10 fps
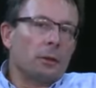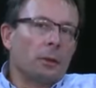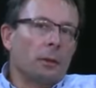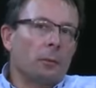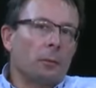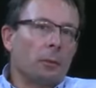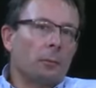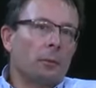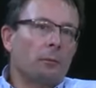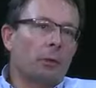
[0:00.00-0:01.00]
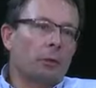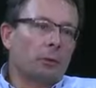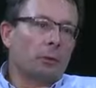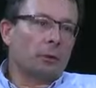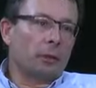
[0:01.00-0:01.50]
if you had to
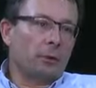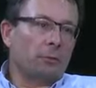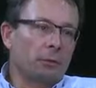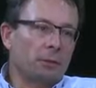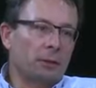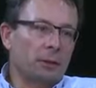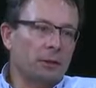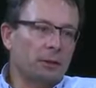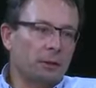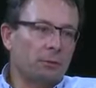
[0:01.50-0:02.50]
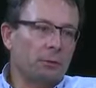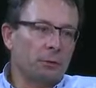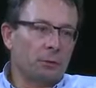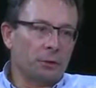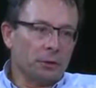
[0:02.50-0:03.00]
look 10 or 15 years in the
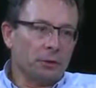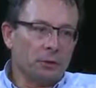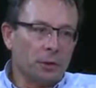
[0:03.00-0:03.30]
future,